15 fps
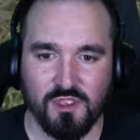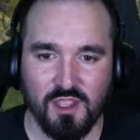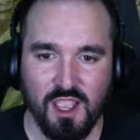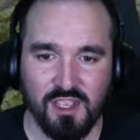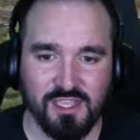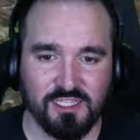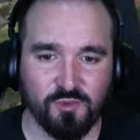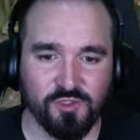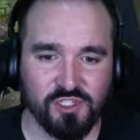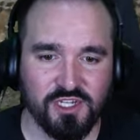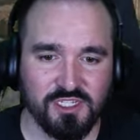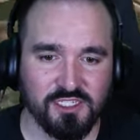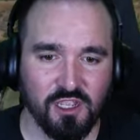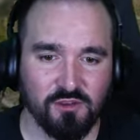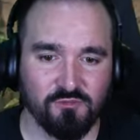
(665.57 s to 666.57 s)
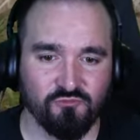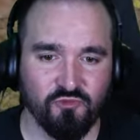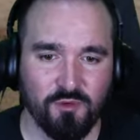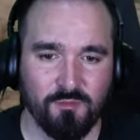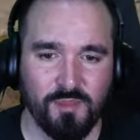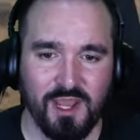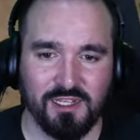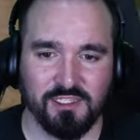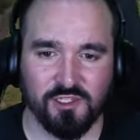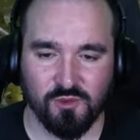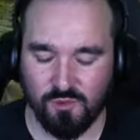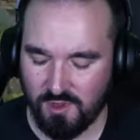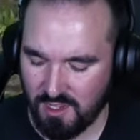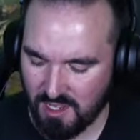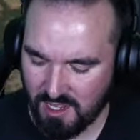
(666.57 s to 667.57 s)
I guess we just need to run back
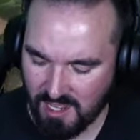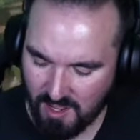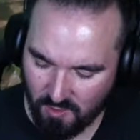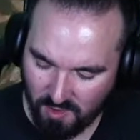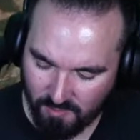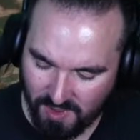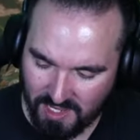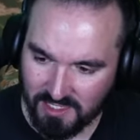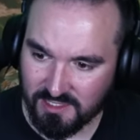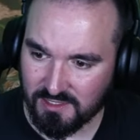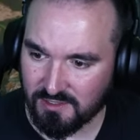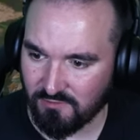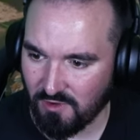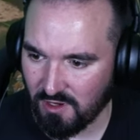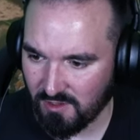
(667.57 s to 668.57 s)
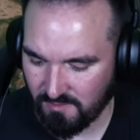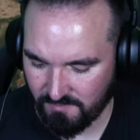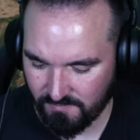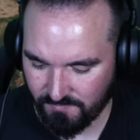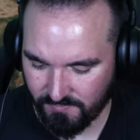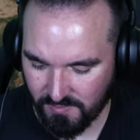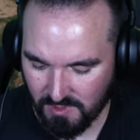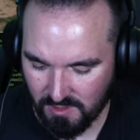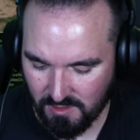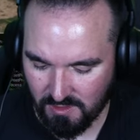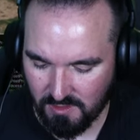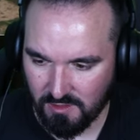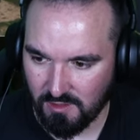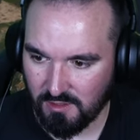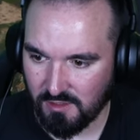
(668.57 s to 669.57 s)
to uh, our base, right?
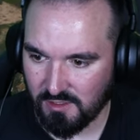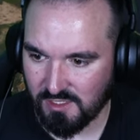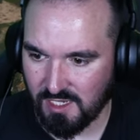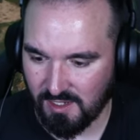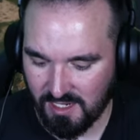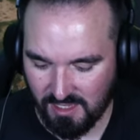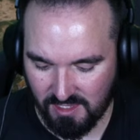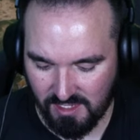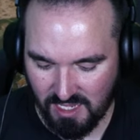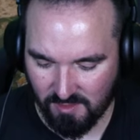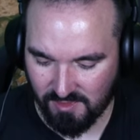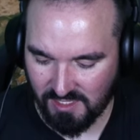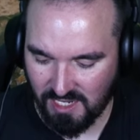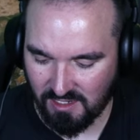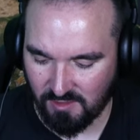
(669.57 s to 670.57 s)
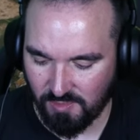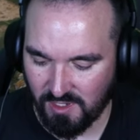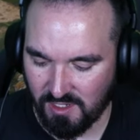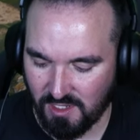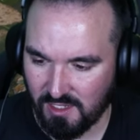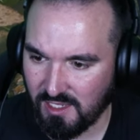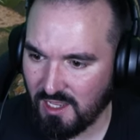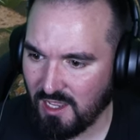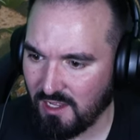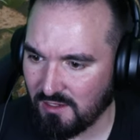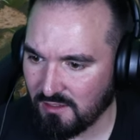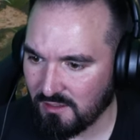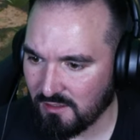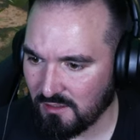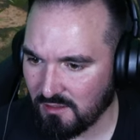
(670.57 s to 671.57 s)
Let's get the gamma down a bit
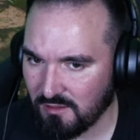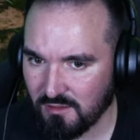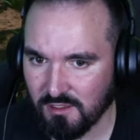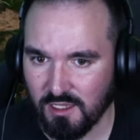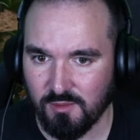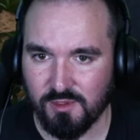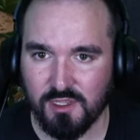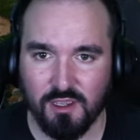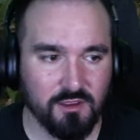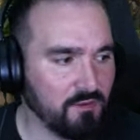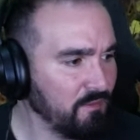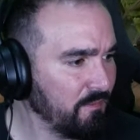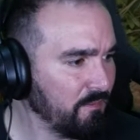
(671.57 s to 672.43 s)
again. There we go.